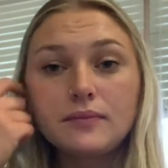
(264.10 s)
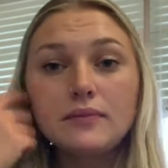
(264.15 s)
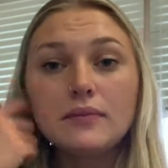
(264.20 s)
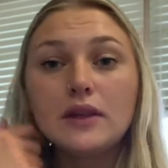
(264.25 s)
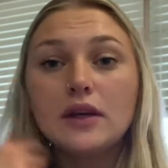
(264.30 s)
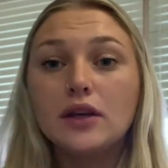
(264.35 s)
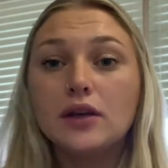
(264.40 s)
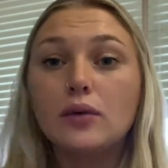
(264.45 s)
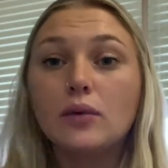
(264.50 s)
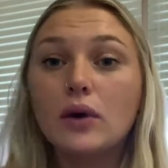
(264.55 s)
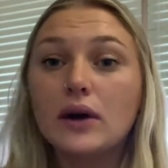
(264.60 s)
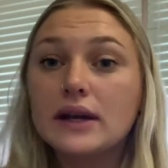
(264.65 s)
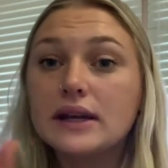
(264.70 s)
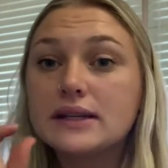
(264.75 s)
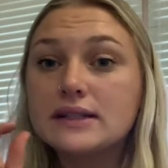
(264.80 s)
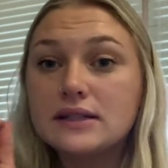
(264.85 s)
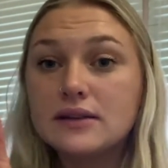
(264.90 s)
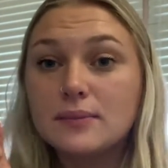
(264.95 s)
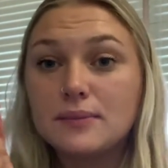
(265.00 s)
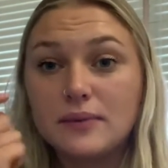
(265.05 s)
You want
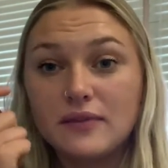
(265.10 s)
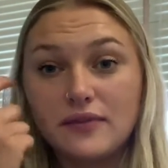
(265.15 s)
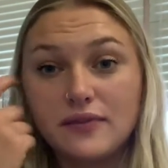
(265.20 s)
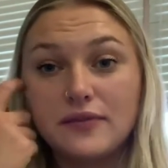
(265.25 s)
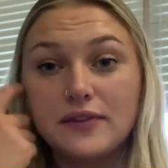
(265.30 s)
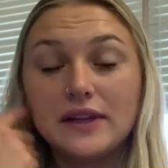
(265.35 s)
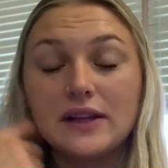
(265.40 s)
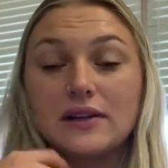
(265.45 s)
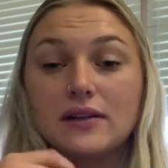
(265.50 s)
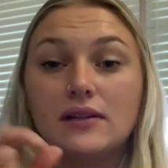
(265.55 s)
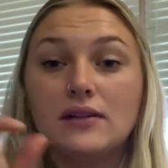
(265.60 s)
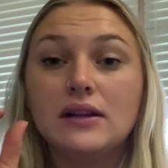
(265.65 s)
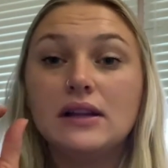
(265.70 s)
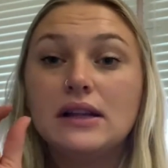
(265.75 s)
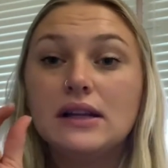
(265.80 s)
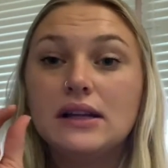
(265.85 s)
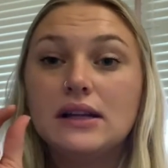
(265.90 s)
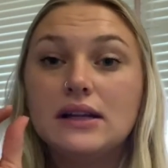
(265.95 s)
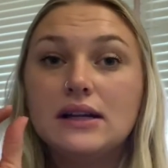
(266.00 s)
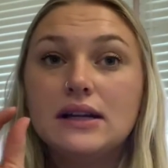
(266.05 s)
it to feel
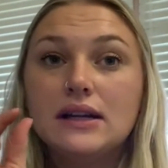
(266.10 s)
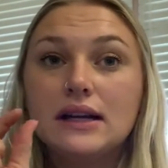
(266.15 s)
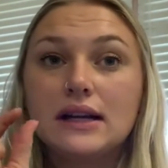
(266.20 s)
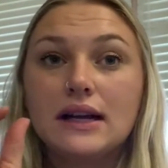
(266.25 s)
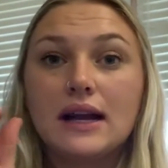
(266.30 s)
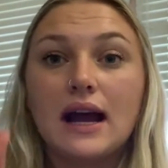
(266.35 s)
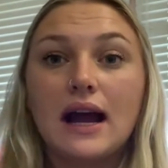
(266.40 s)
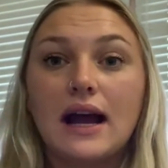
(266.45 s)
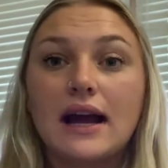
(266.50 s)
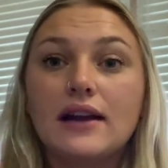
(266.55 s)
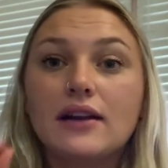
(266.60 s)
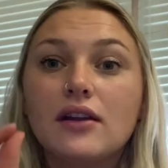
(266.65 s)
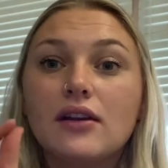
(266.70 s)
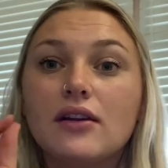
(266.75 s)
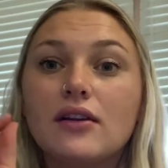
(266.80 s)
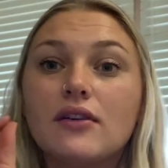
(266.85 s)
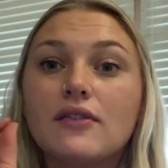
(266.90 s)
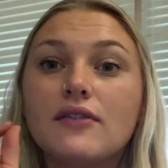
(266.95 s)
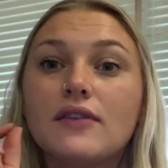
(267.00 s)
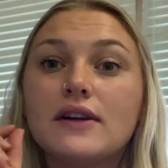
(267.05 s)
kind
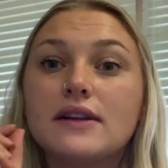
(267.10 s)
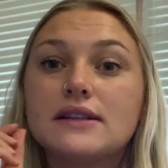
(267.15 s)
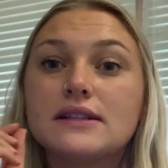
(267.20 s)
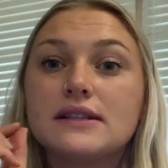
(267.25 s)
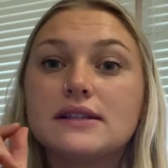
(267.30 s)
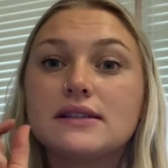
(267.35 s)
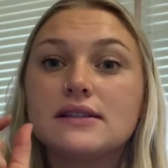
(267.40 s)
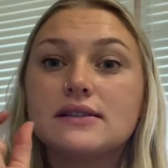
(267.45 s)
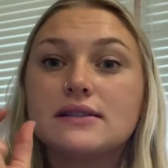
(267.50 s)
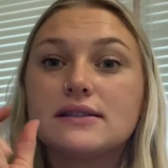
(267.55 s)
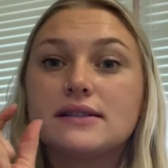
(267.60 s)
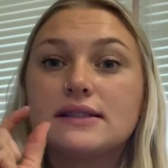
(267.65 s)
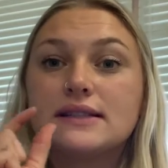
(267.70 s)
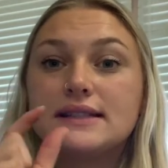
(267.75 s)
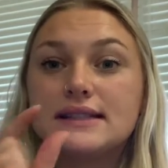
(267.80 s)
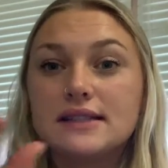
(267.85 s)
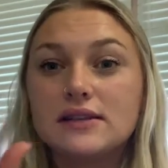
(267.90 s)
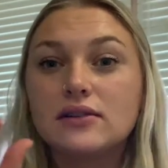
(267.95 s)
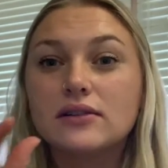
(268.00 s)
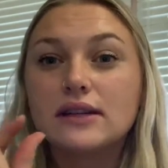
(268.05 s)
of
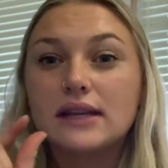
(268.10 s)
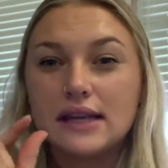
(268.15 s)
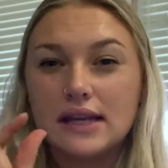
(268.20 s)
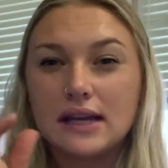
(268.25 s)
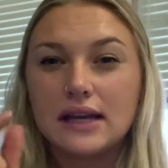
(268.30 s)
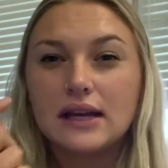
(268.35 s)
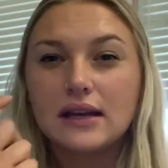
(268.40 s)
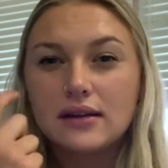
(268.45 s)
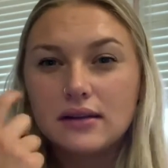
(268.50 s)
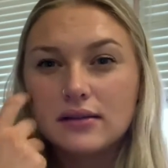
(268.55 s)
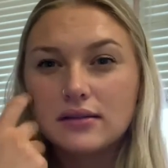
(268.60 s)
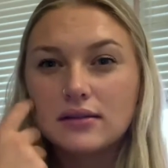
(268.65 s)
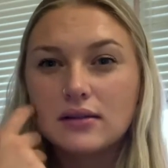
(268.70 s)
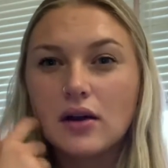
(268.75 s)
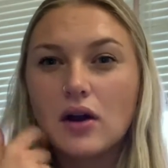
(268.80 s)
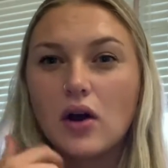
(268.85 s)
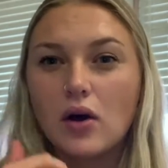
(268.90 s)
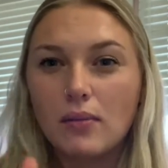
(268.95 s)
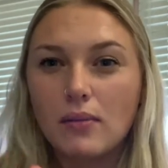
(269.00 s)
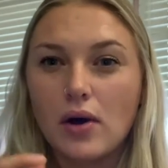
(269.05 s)
silky,
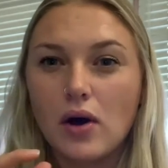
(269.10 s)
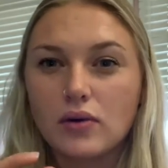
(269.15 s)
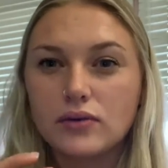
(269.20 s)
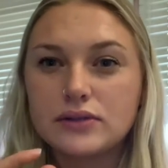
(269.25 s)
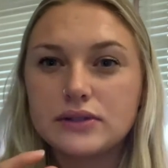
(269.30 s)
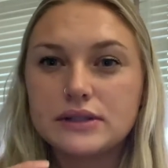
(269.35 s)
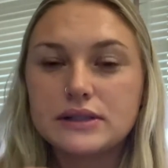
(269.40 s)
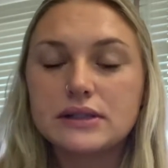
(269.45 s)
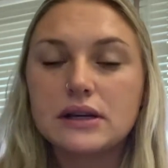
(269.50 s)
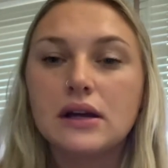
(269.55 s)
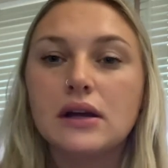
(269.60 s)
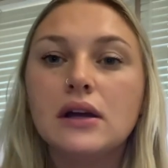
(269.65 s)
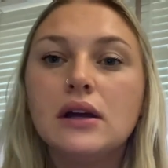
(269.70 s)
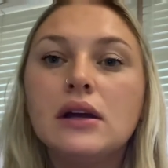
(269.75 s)
almost.